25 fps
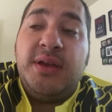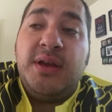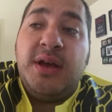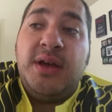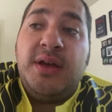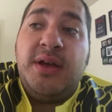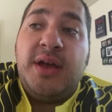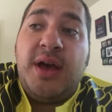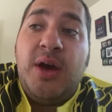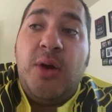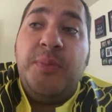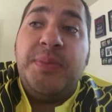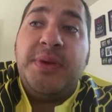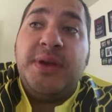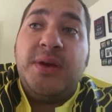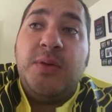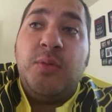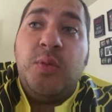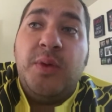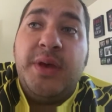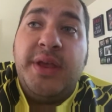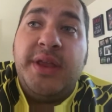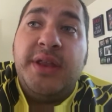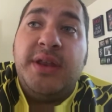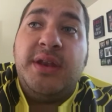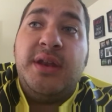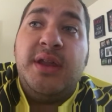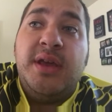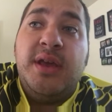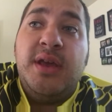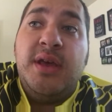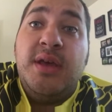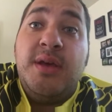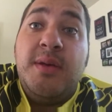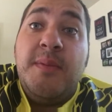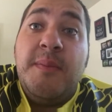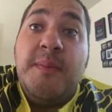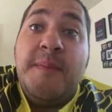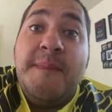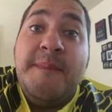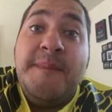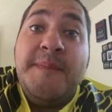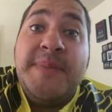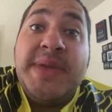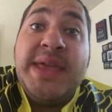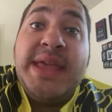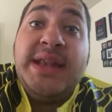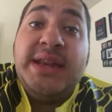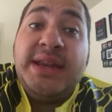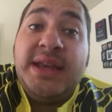helping win
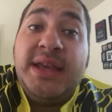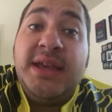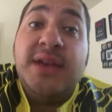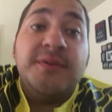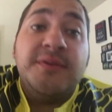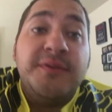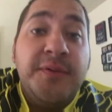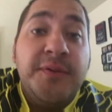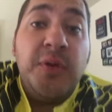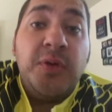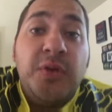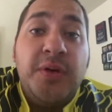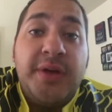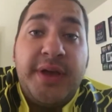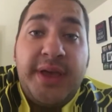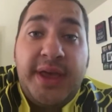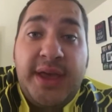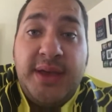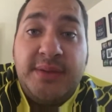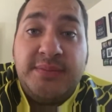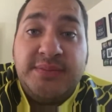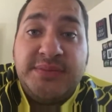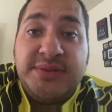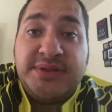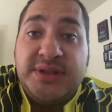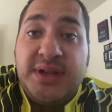meaningful games,